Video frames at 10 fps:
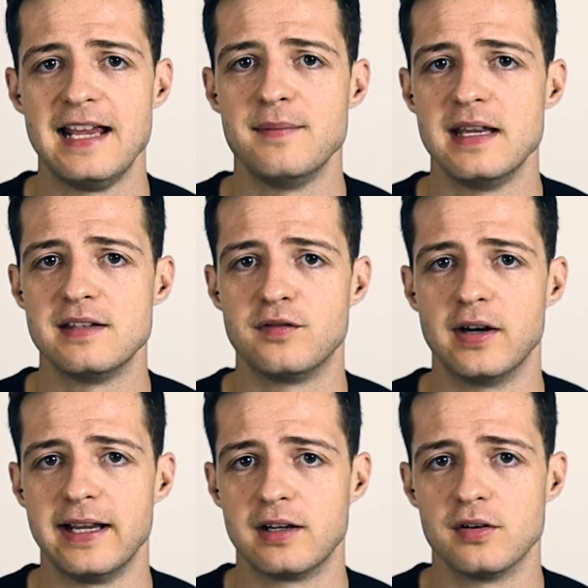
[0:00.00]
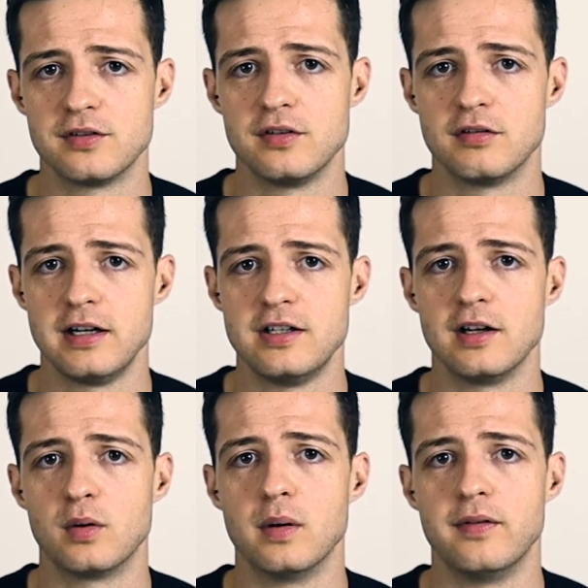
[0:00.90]
aim is for a concentration
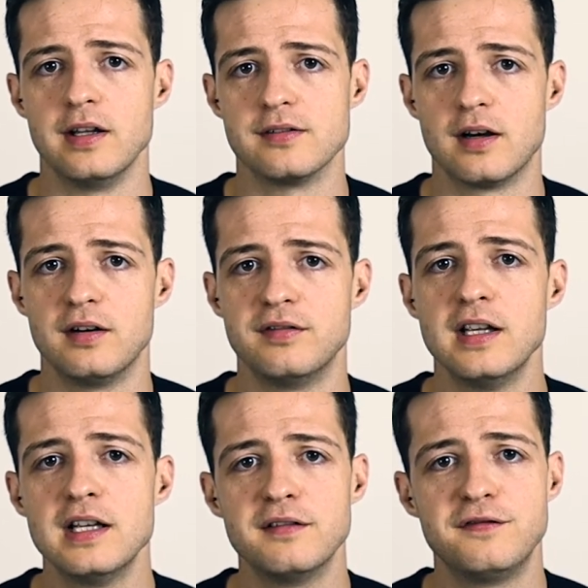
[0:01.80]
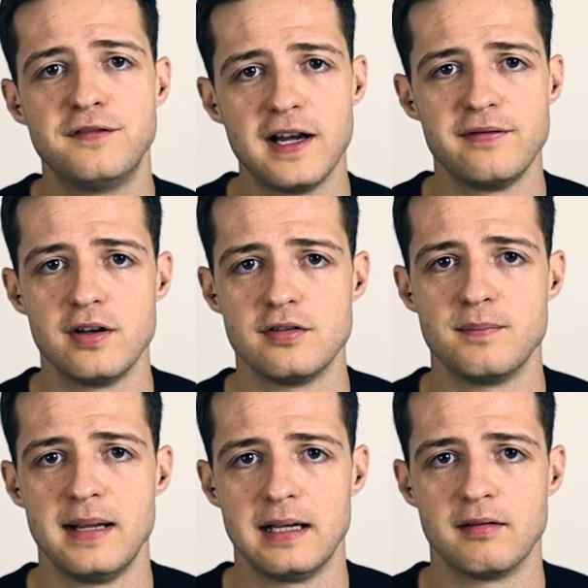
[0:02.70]
equivalent of 500
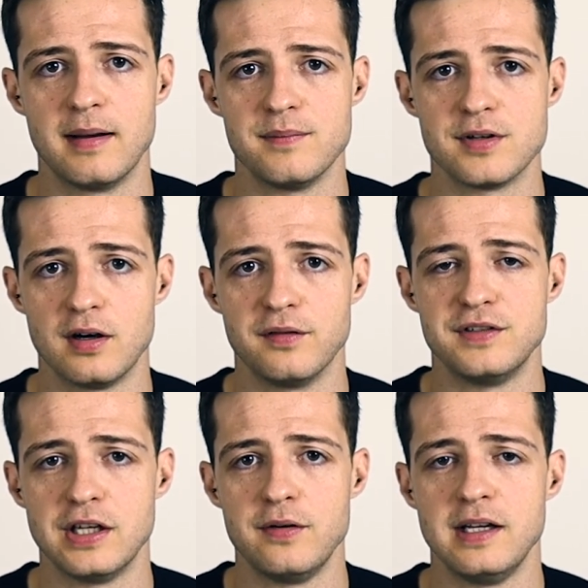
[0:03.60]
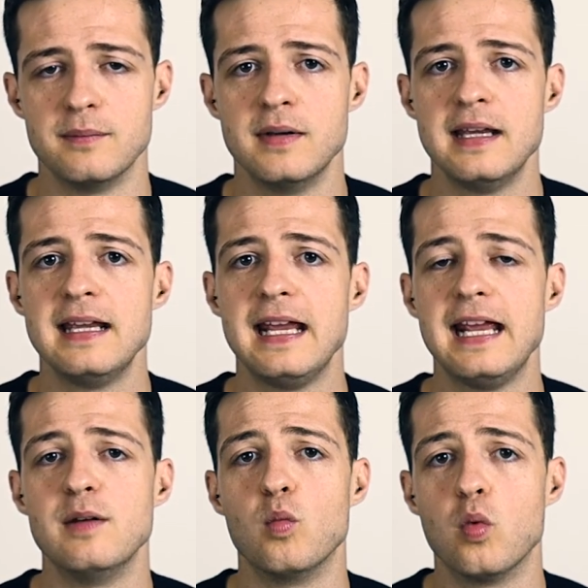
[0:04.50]
milligrams of sodium
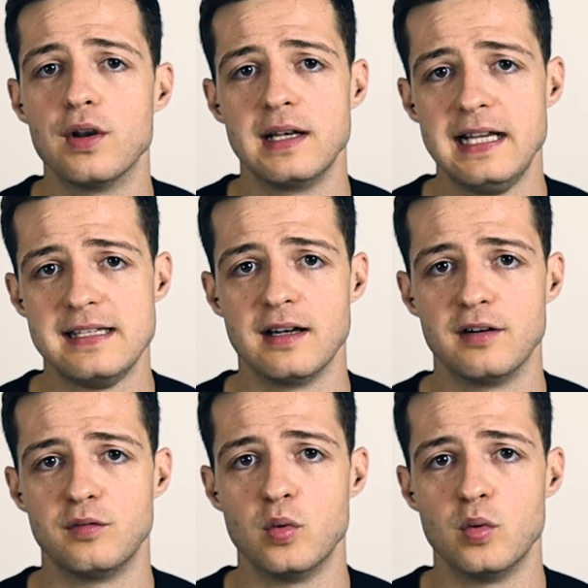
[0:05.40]
in 1 liter of